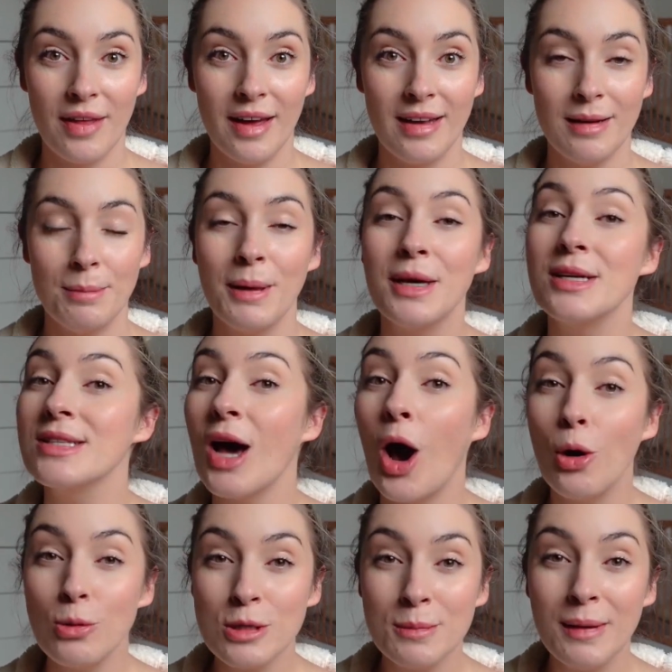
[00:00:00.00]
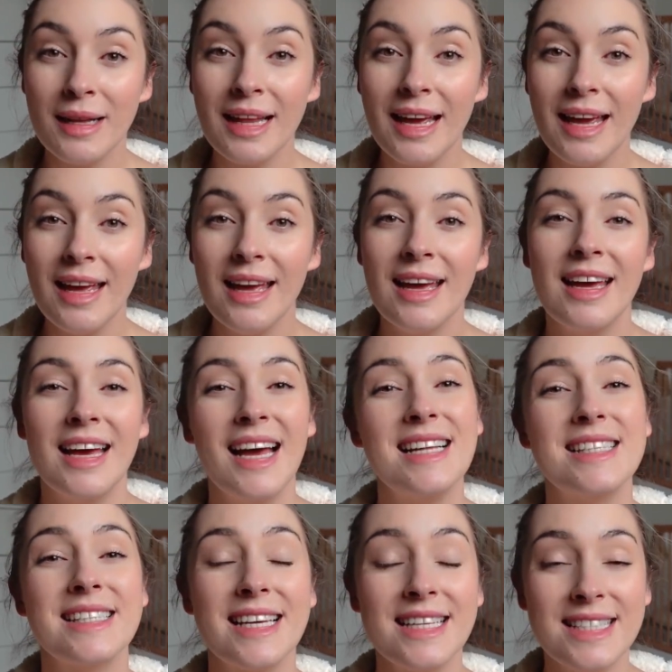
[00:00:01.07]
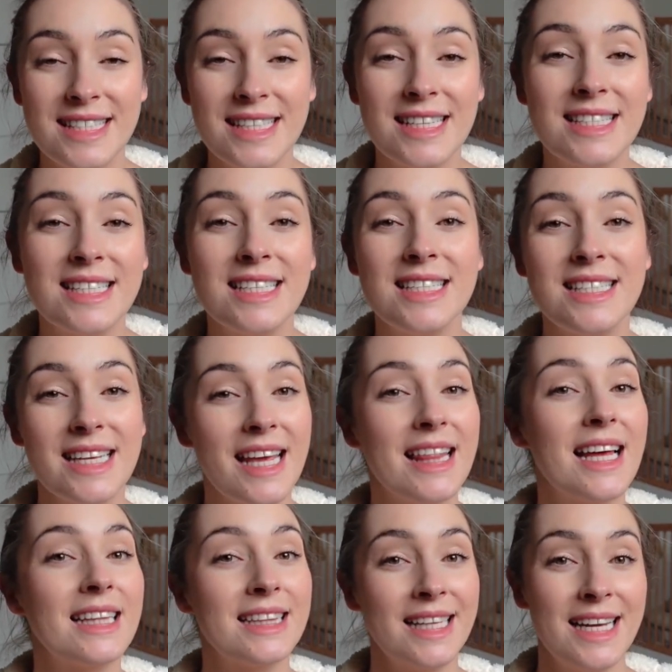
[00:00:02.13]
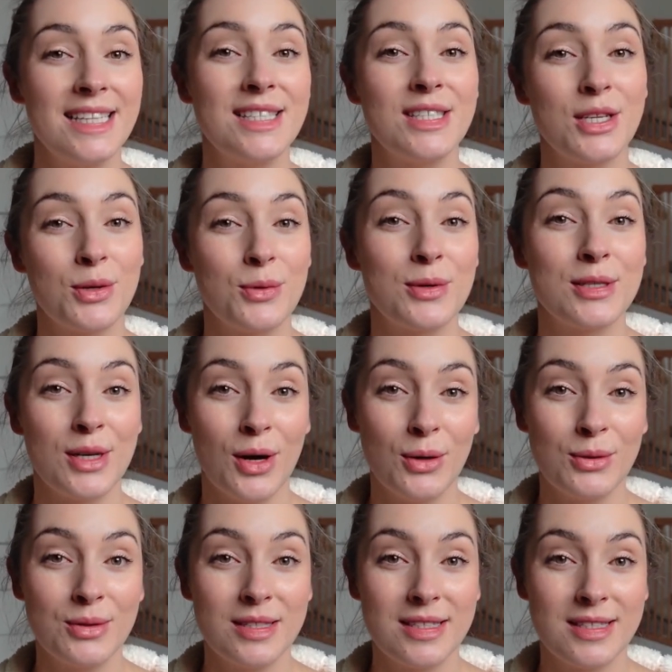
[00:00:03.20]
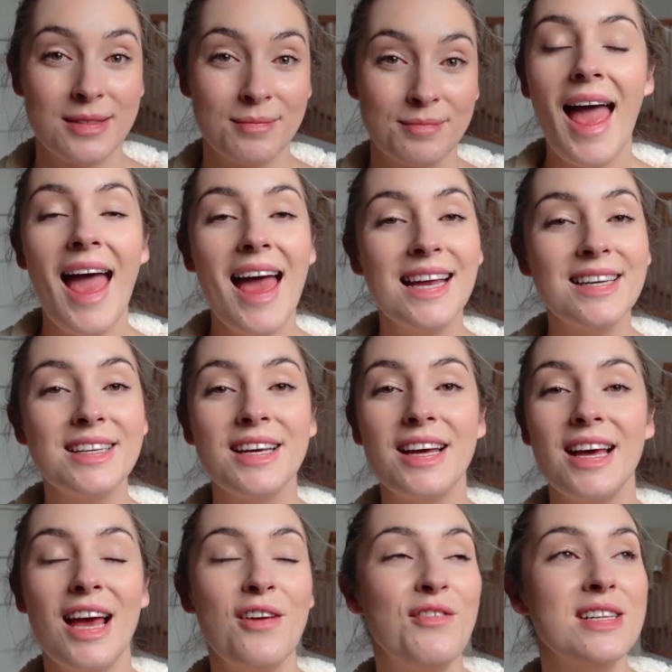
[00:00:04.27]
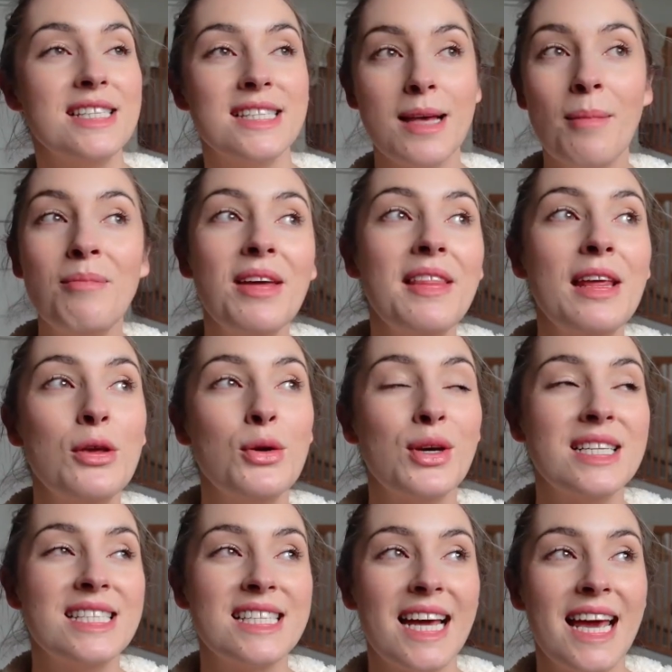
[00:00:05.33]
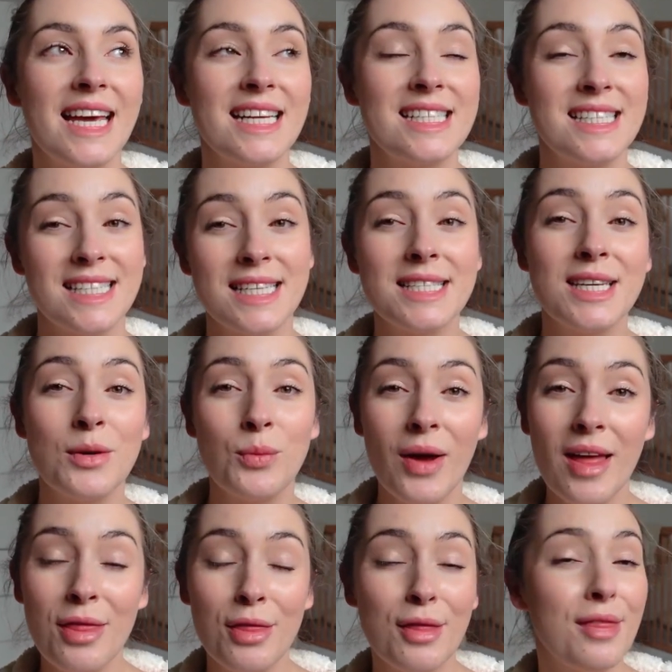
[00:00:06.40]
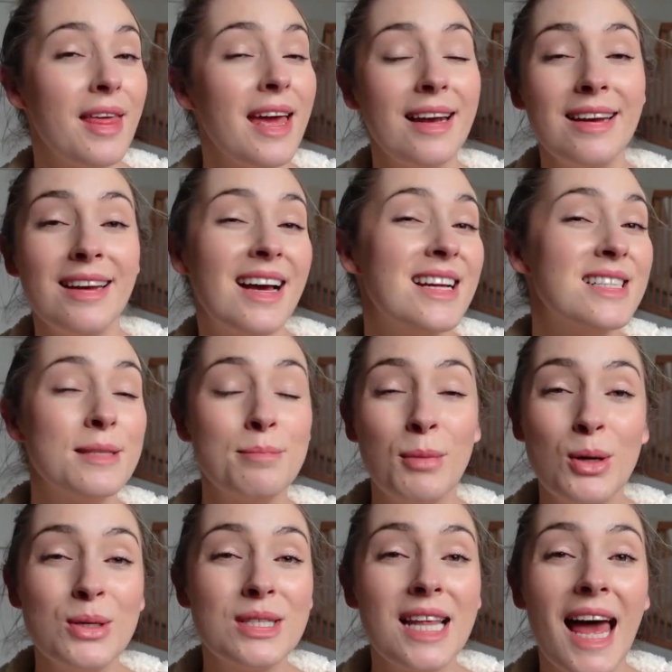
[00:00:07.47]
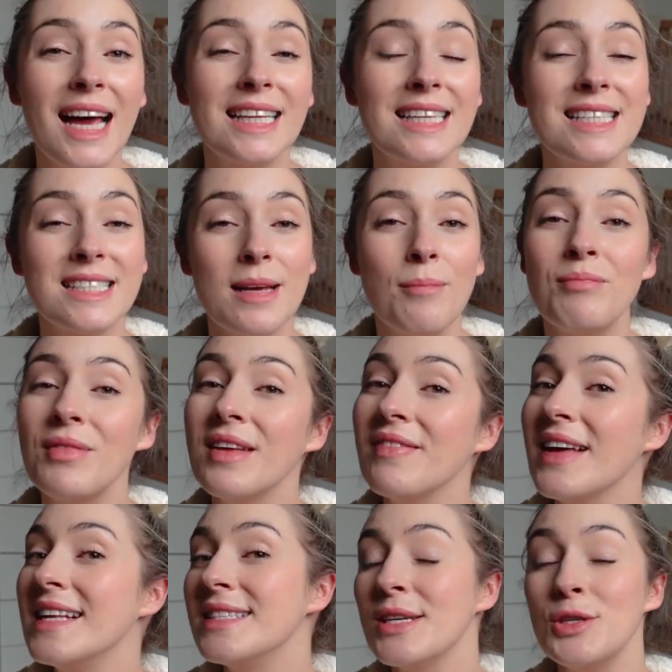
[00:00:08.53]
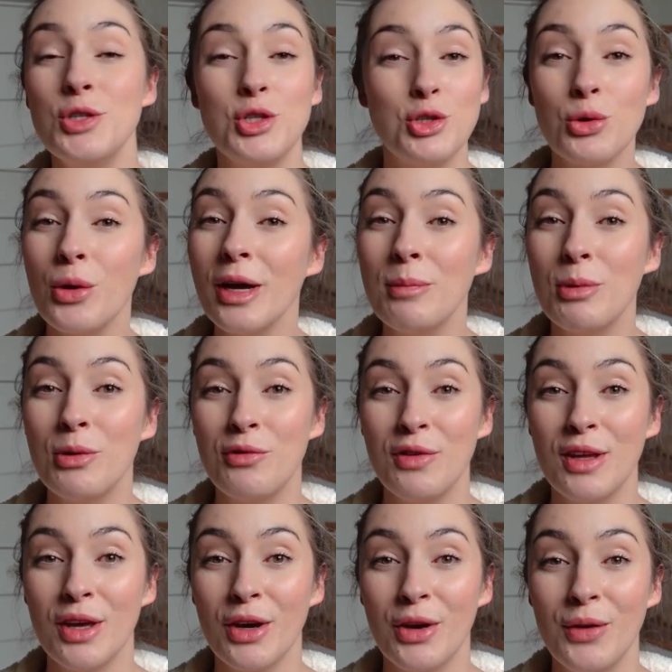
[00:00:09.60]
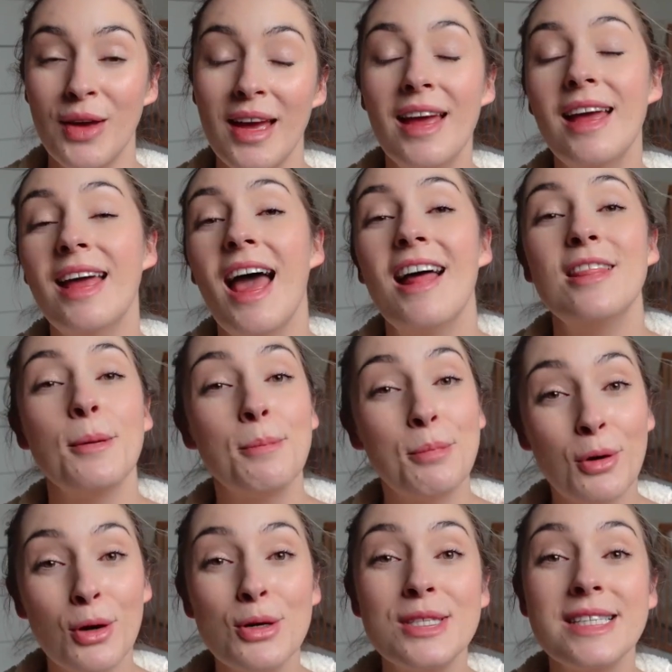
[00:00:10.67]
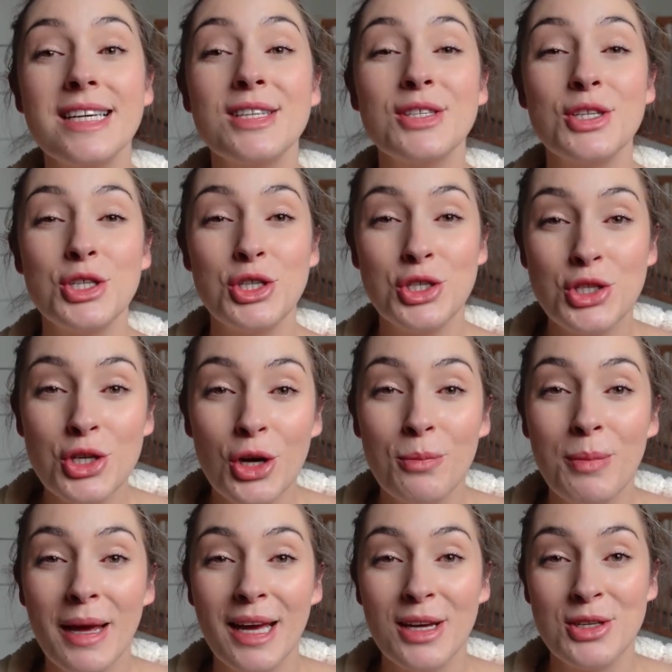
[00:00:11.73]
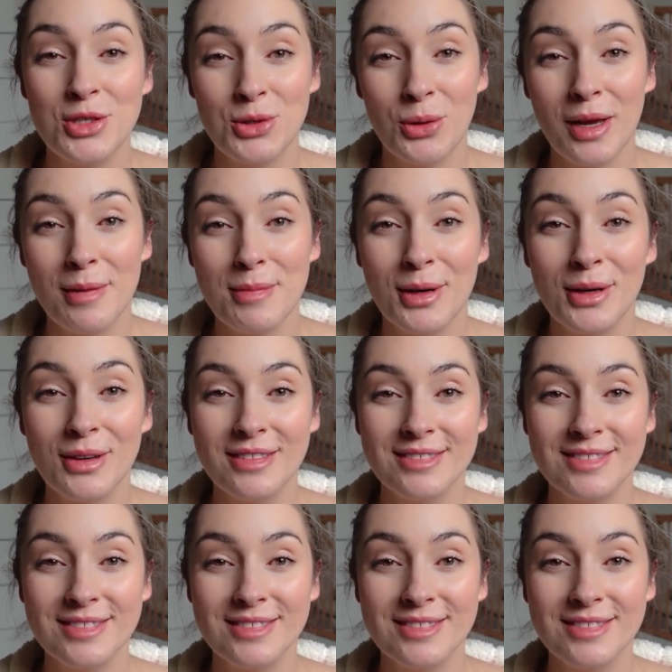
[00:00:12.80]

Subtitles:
it, because ultimately it's consistency that leads to results. And if it's something that you can stay consistent with, then it's most likely something that's enjoyable for you, and the process should be enjoyable.